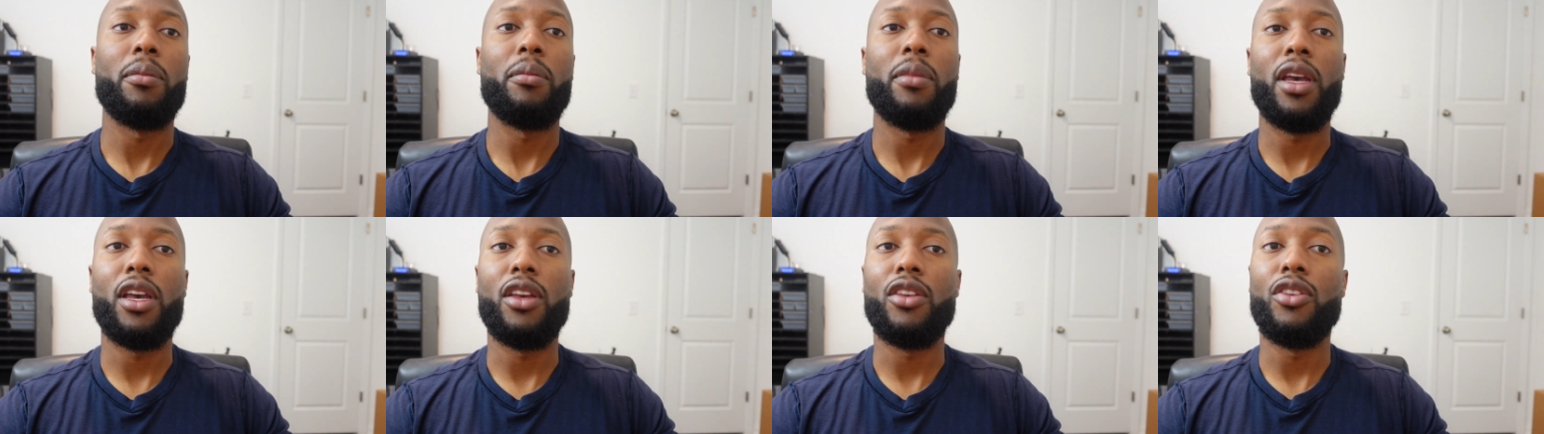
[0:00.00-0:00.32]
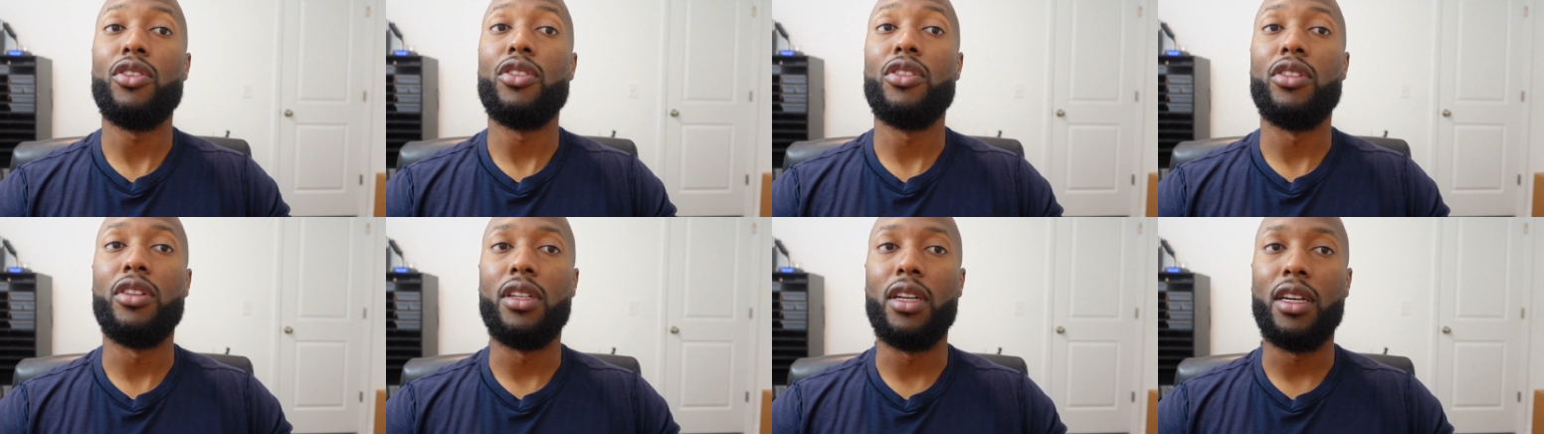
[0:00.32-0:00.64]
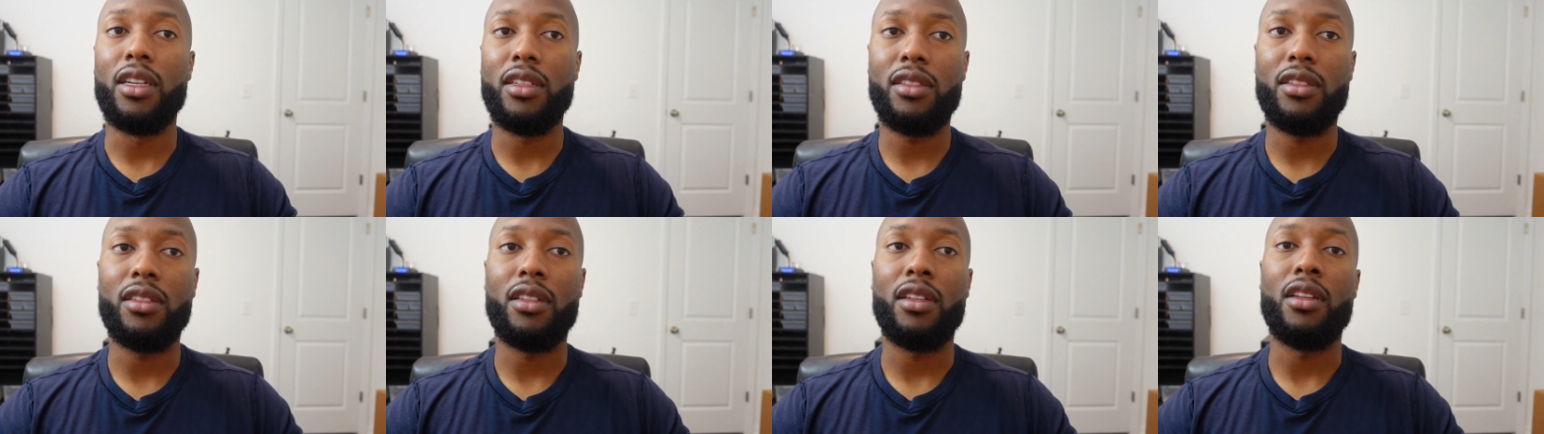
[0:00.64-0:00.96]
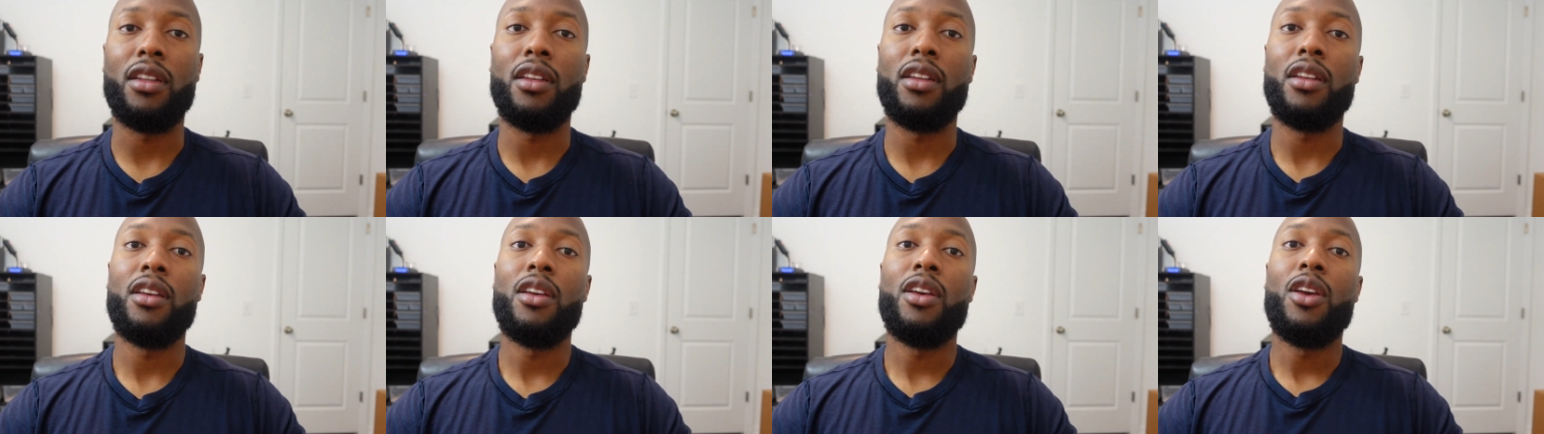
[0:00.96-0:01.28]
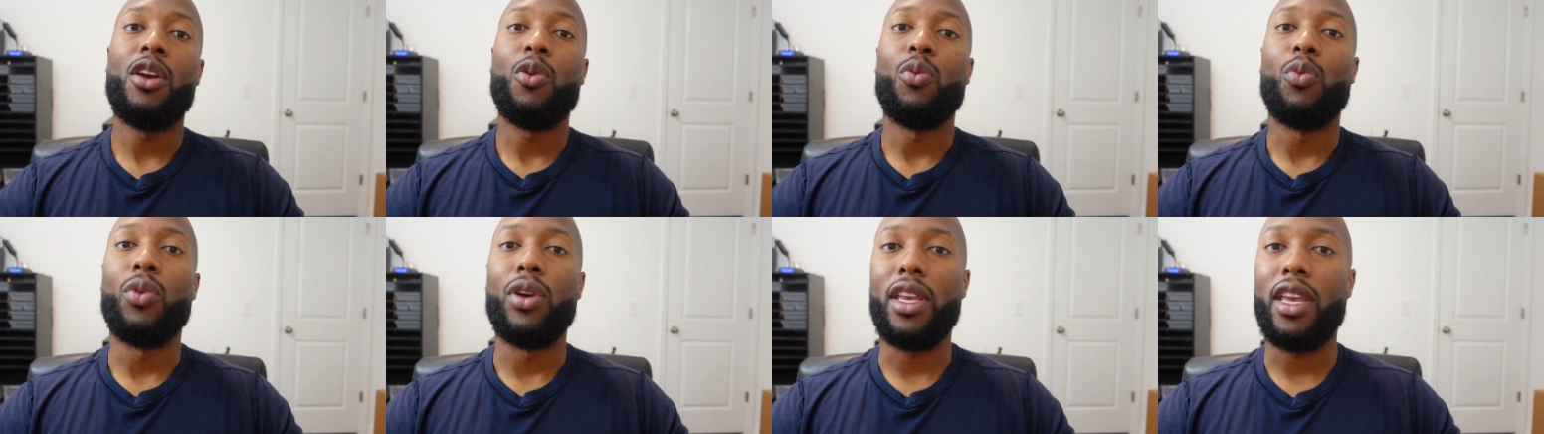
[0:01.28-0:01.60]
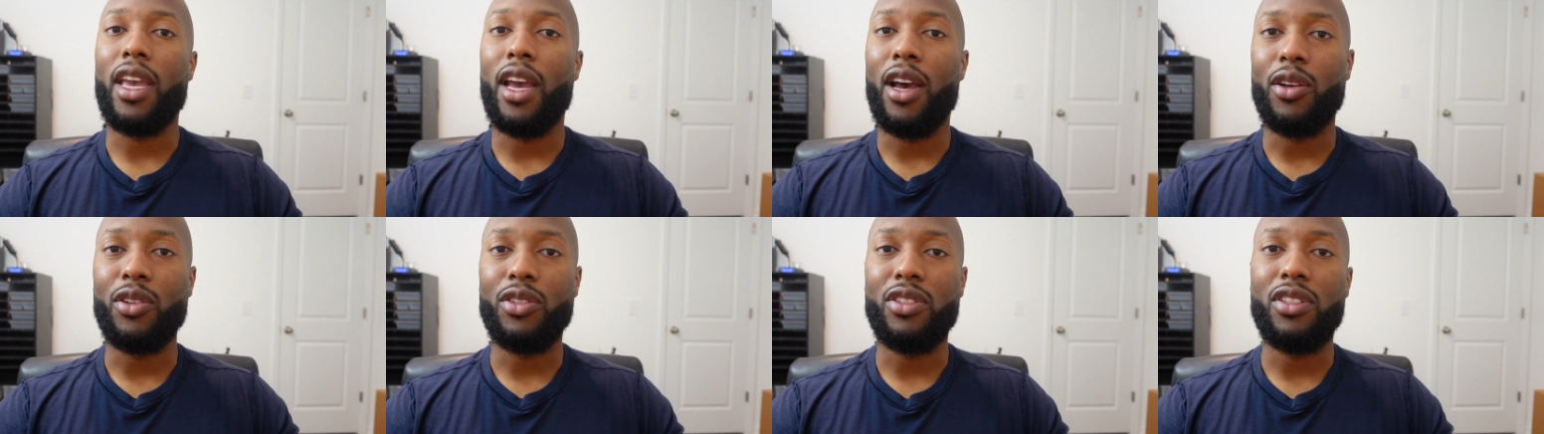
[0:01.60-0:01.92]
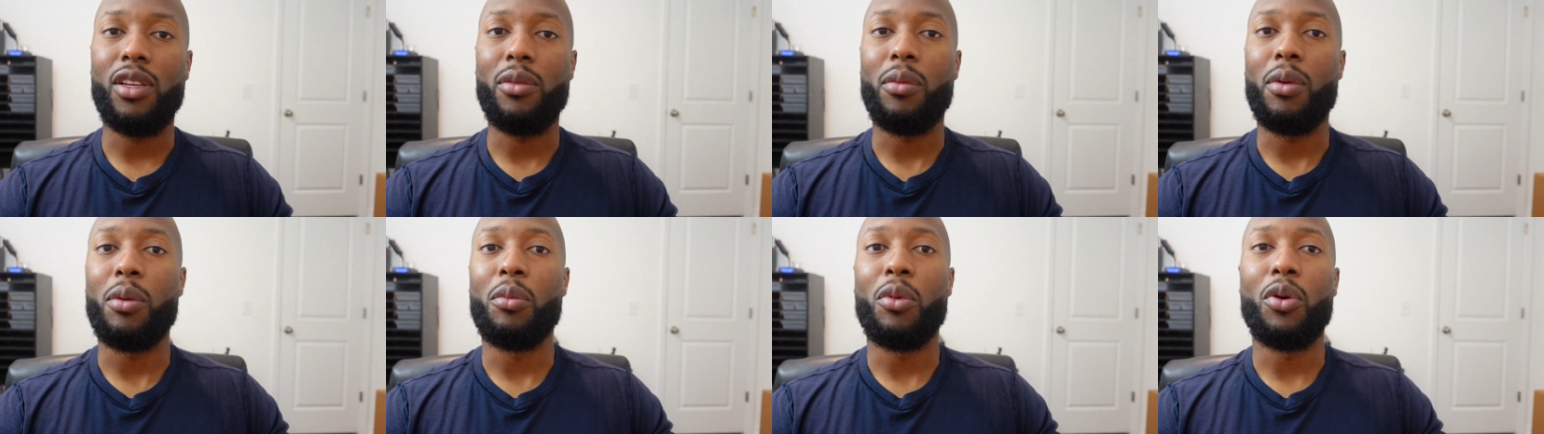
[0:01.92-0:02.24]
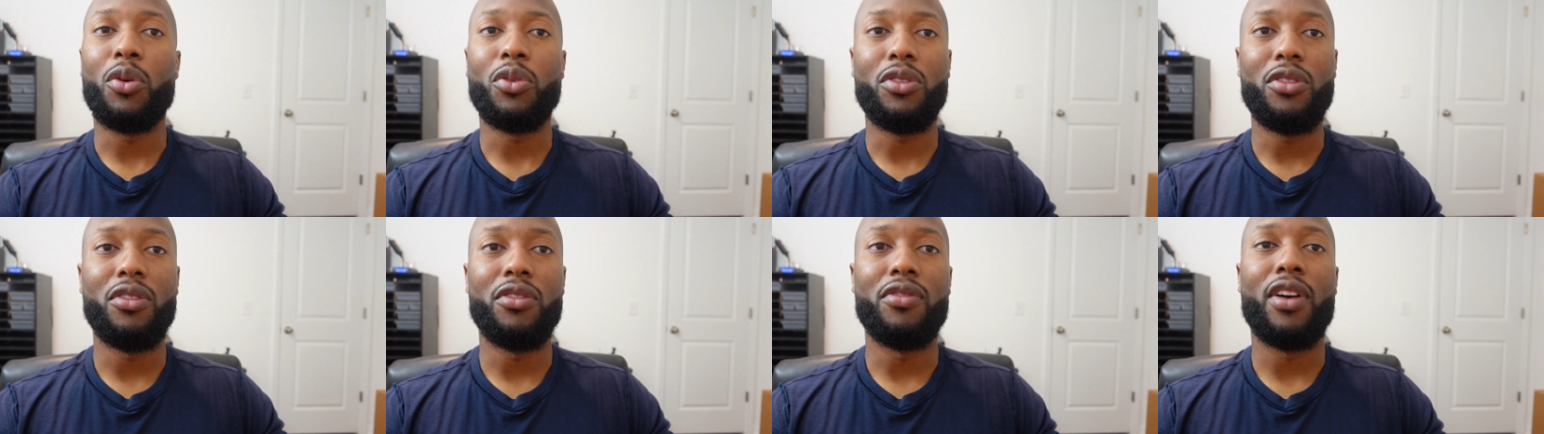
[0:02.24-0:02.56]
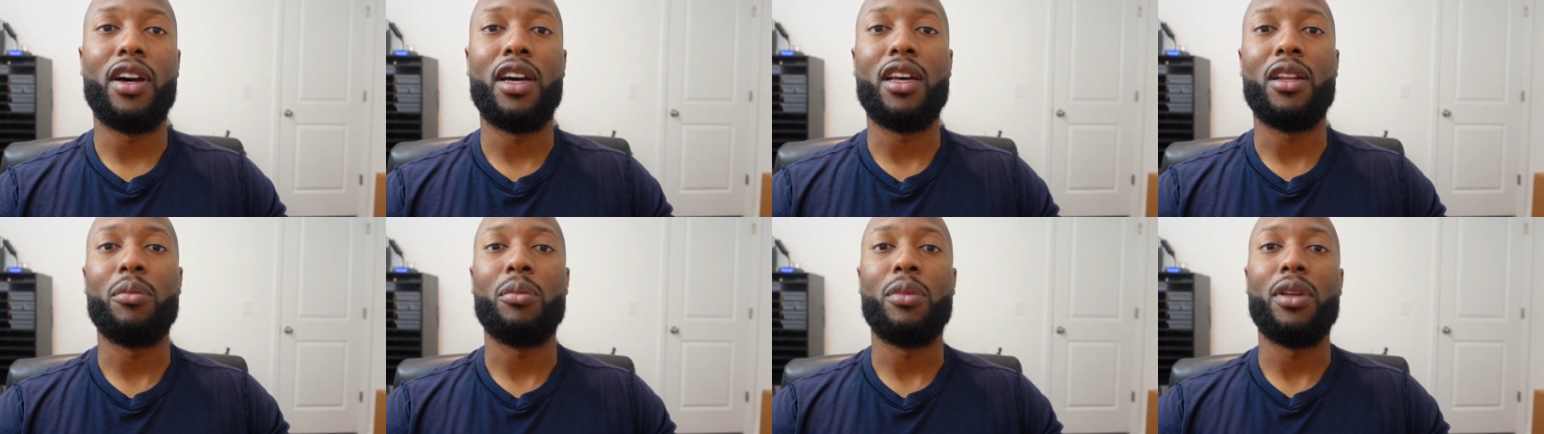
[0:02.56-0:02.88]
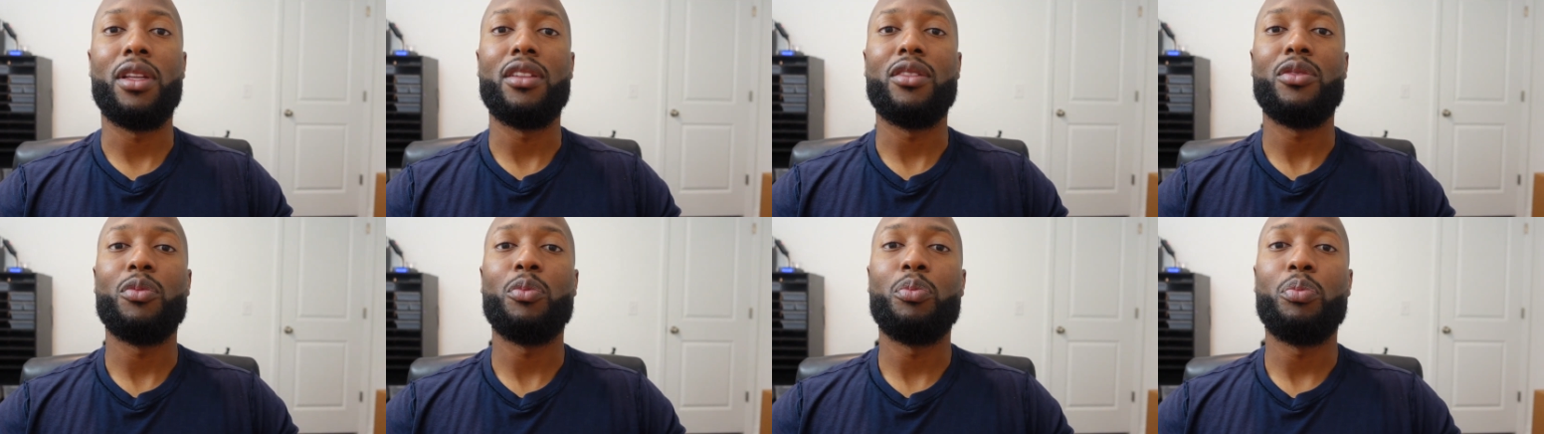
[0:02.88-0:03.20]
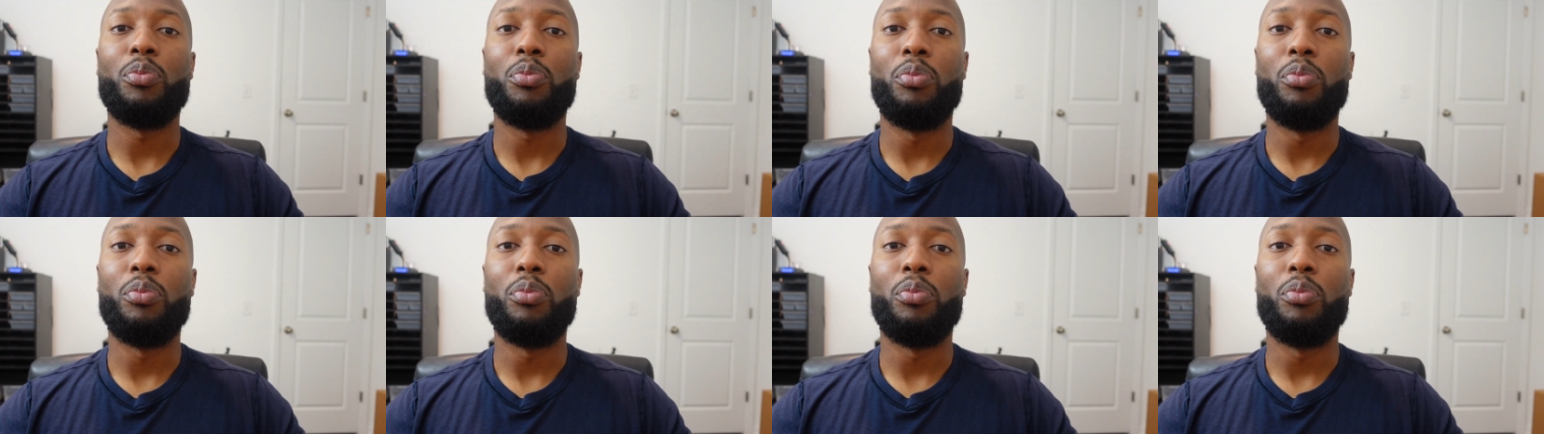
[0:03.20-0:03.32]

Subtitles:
man, you're dusting with calcium and multivitamins